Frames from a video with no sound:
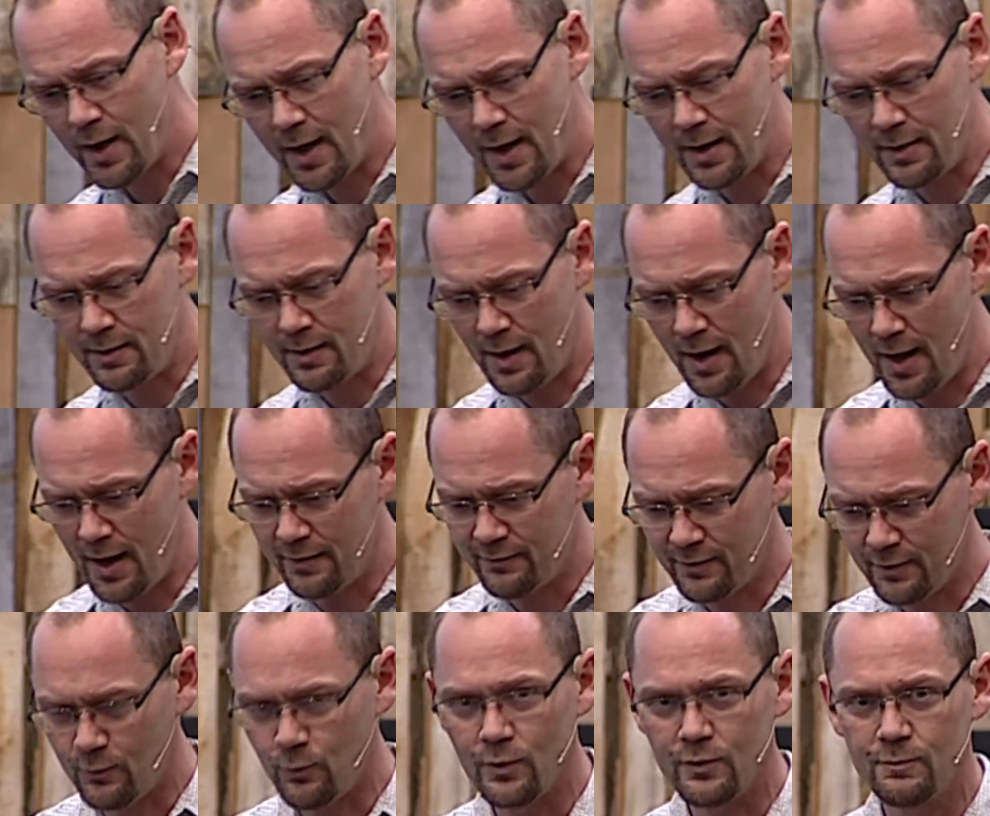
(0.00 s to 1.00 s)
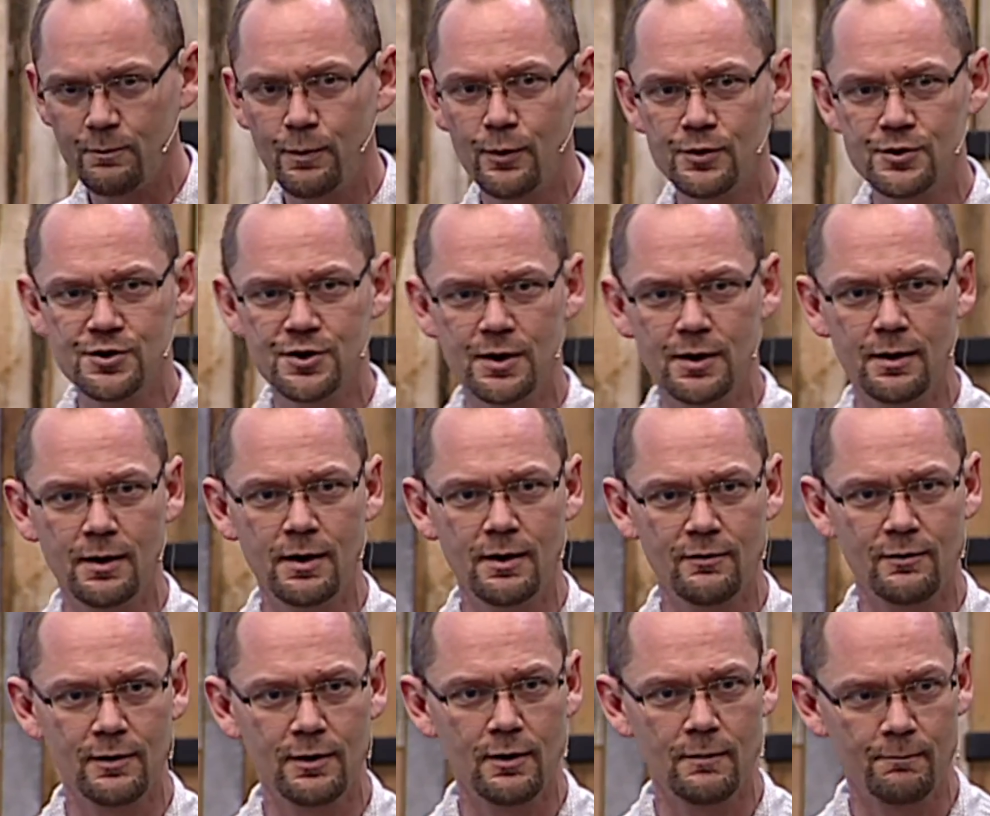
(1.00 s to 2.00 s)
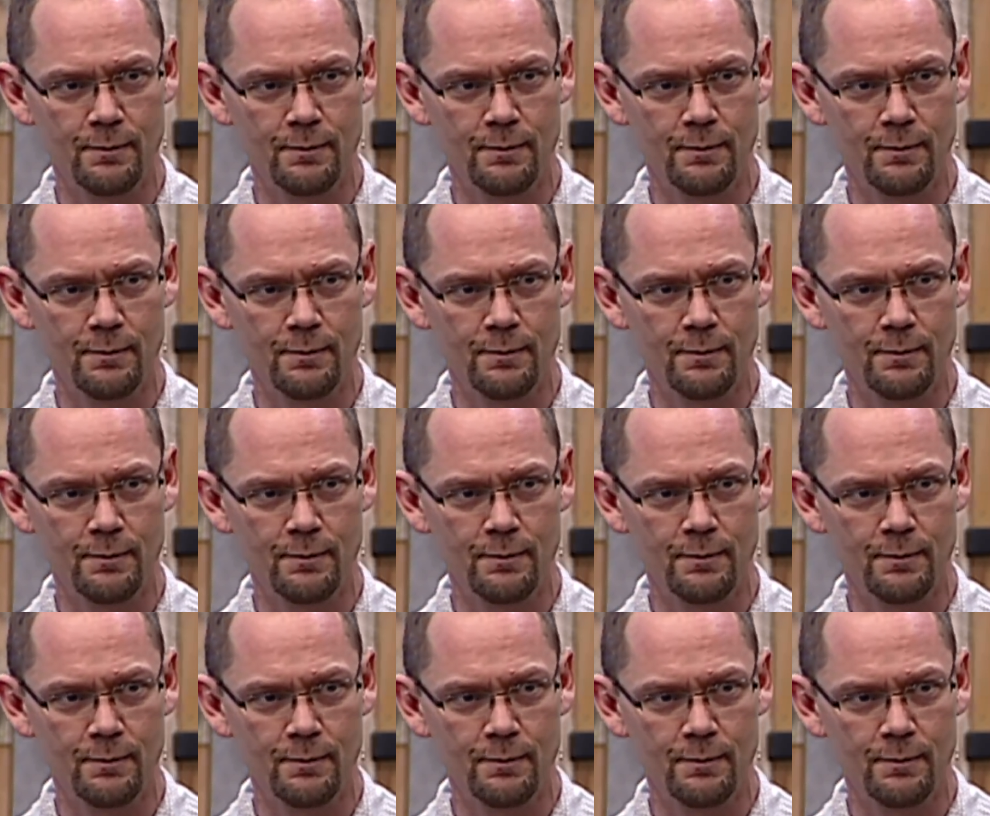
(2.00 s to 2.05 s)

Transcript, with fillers: had isaac was pushing his little